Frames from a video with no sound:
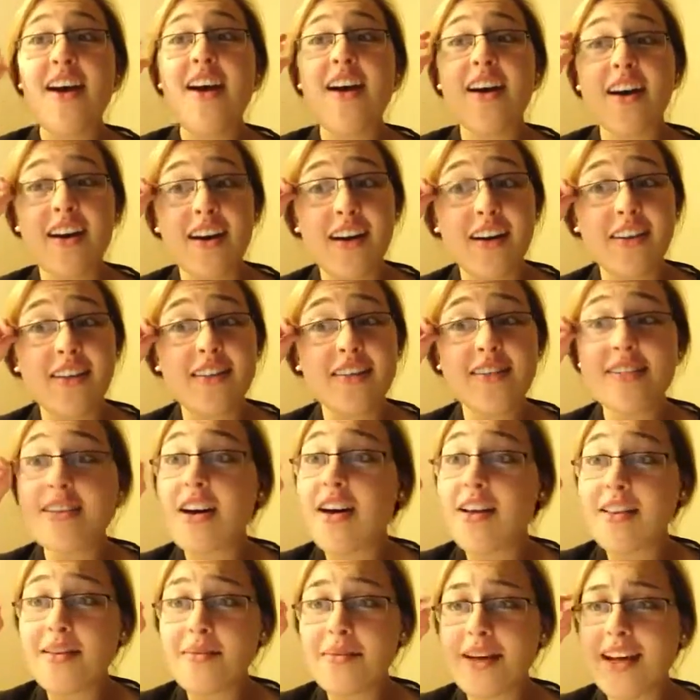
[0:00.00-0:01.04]
on
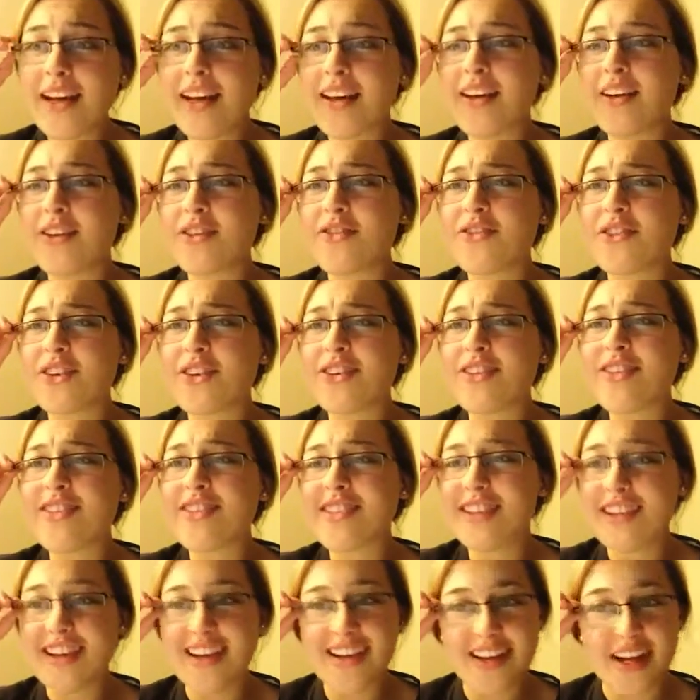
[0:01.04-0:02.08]
Ptolemaic universe
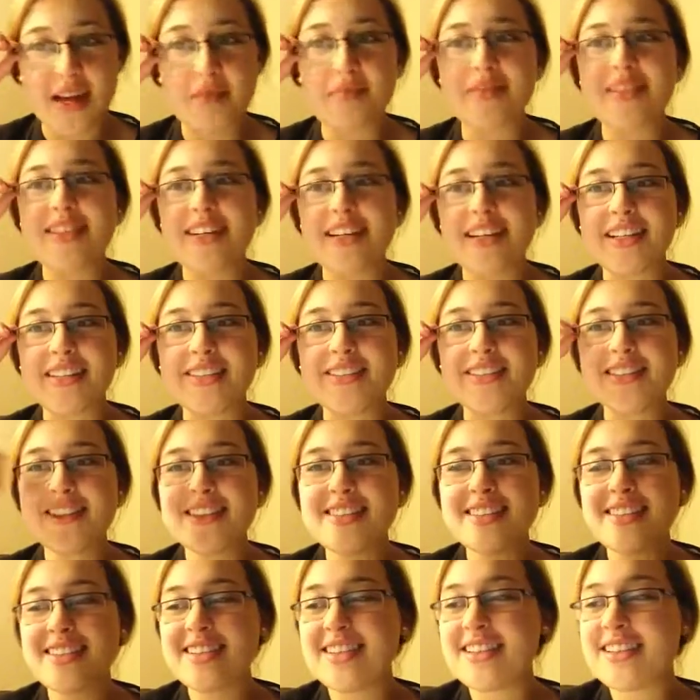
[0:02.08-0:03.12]
and epicycles.